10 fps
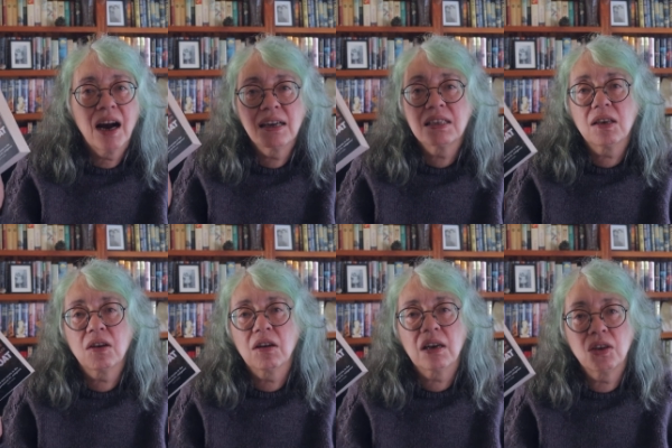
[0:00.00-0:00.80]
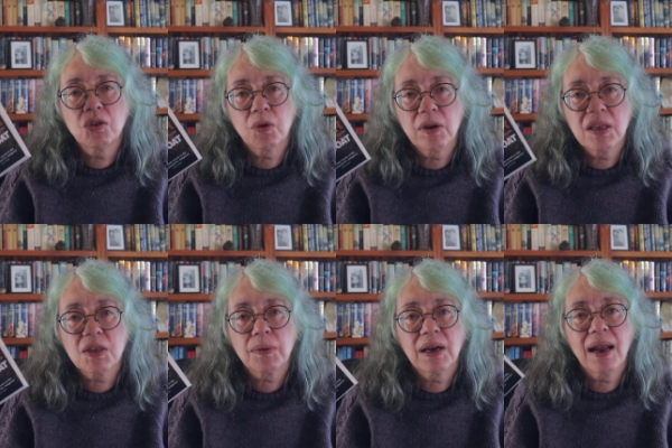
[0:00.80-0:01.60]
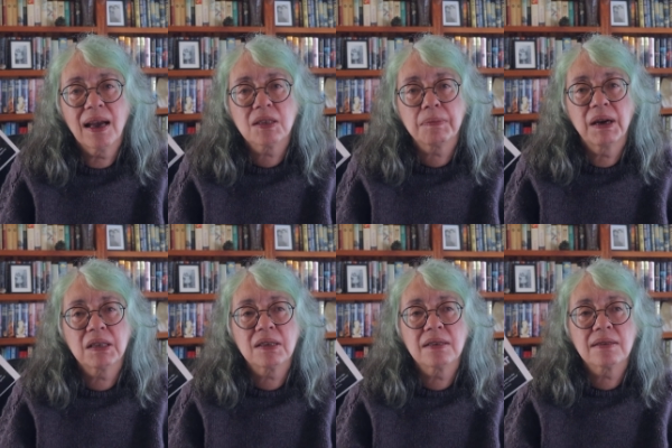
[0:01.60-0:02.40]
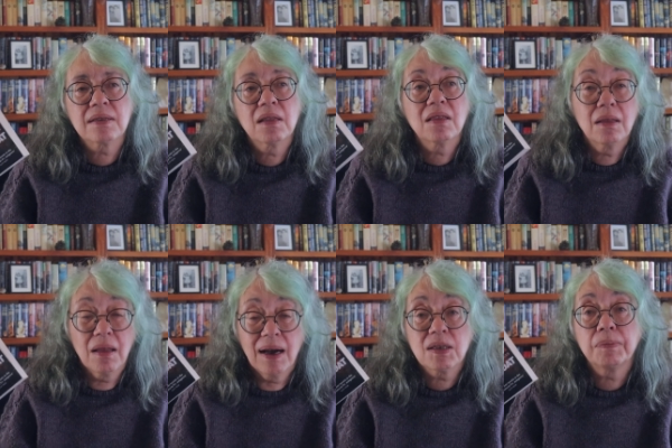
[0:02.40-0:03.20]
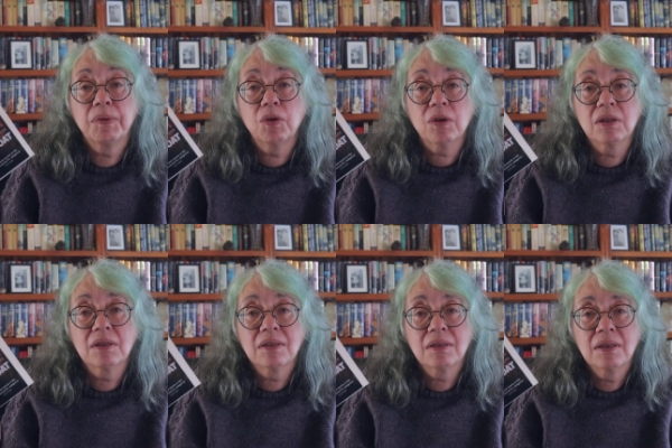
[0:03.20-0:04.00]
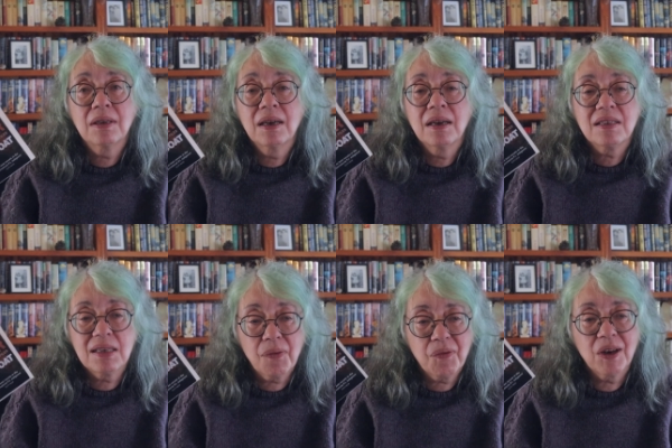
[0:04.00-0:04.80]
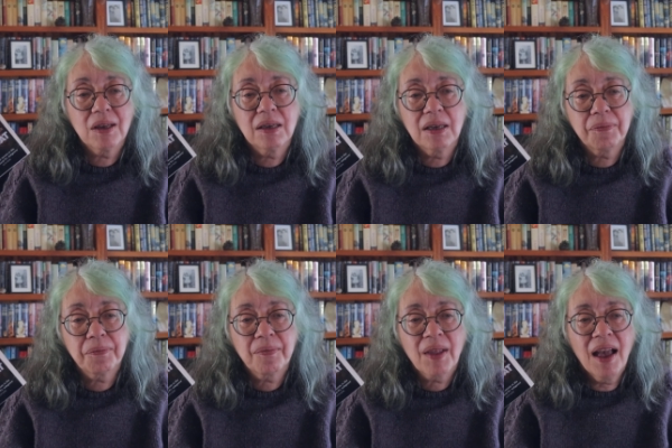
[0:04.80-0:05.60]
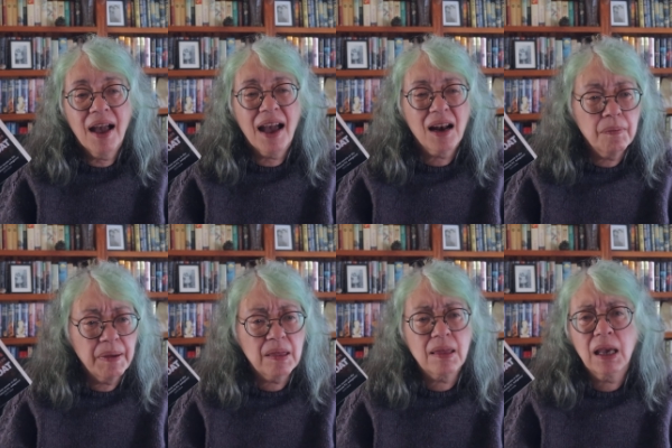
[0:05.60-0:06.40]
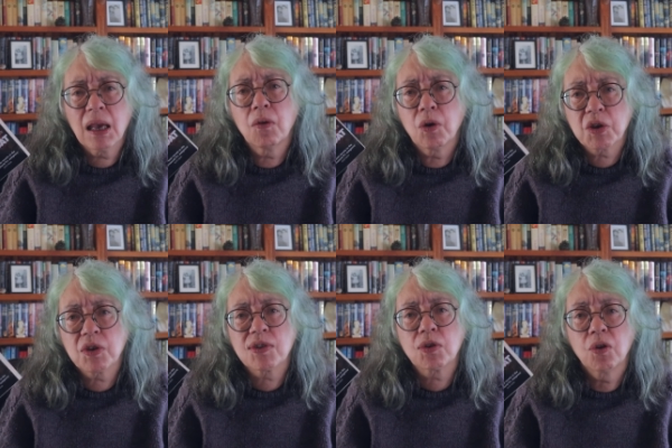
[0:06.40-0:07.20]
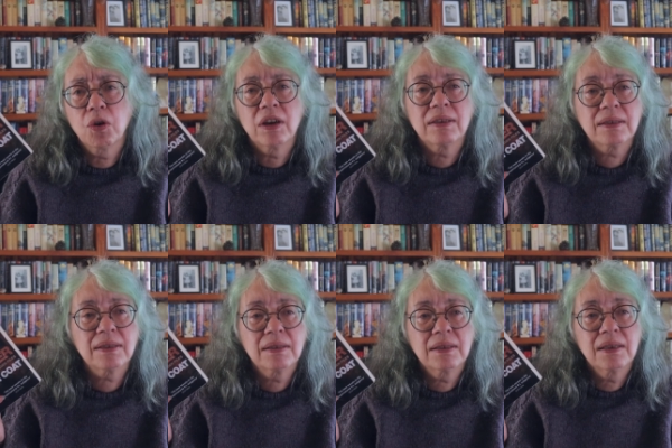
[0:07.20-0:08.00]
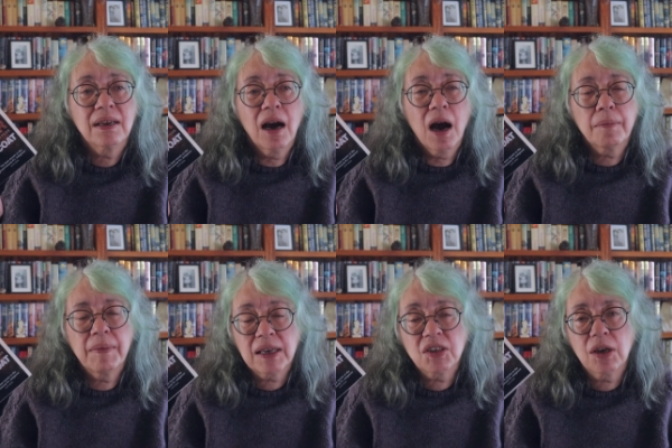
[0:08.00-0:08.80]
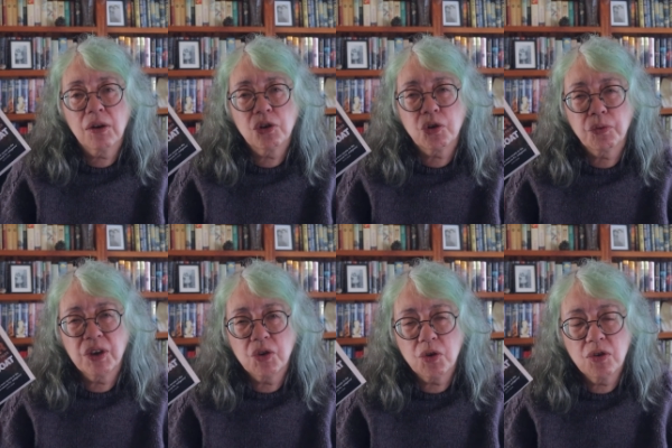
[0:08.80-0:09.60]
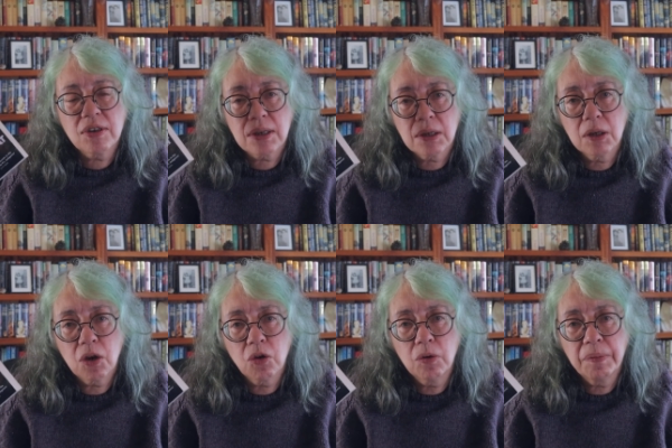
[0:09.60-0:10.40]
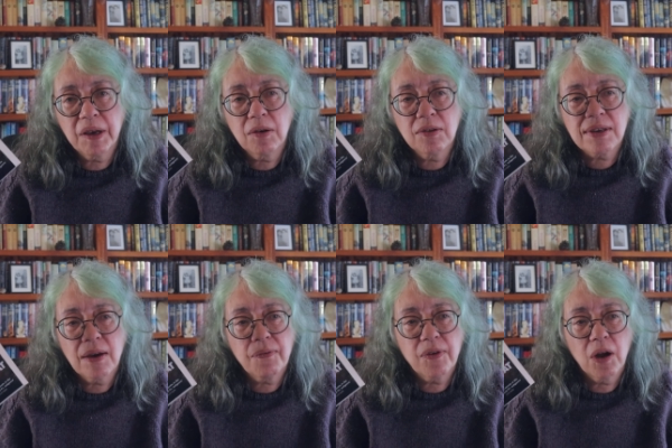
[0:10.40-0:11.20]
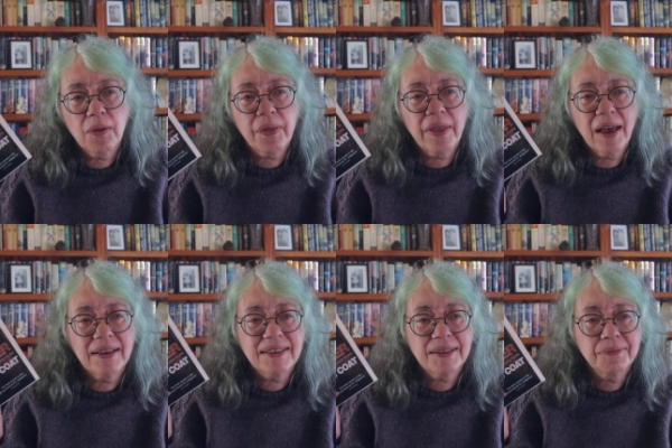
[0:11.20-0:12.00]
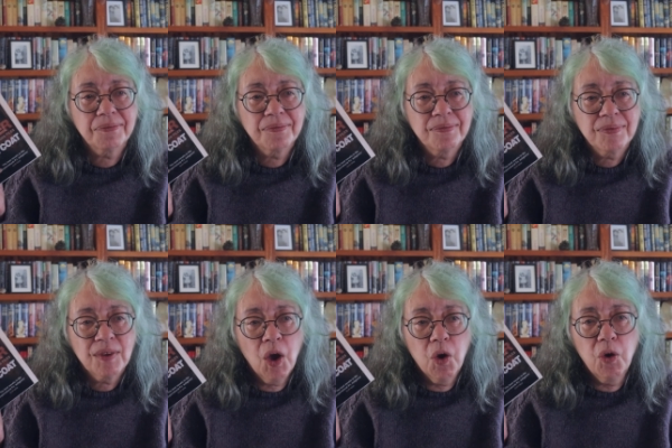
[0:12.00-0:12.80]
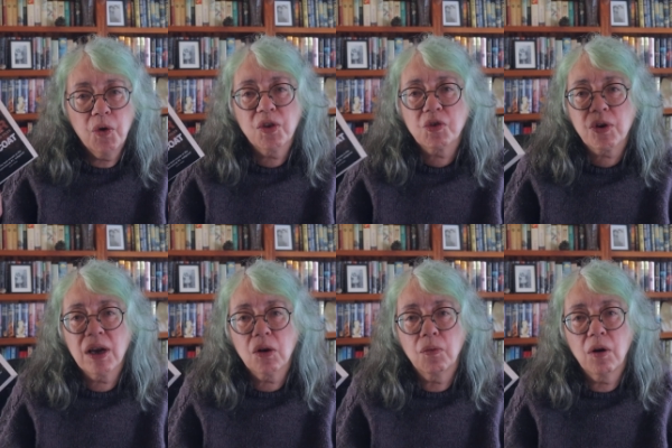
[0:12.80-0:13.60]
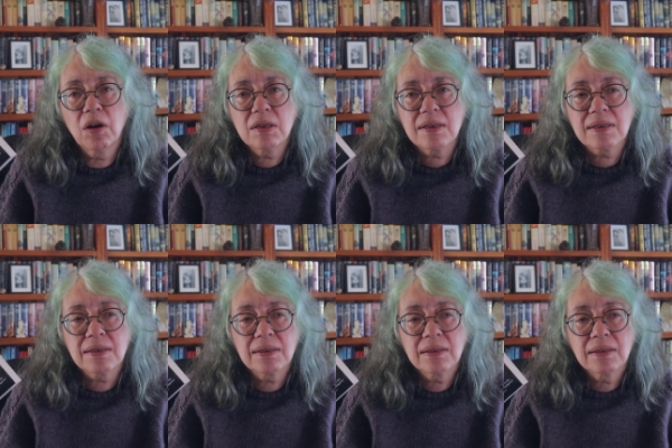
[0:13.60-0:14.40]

I did not enjoy this one as much as the last book. Definitely and I've been thinking what to score it. I'm actually going to reduce it a little because I felt that who the trader was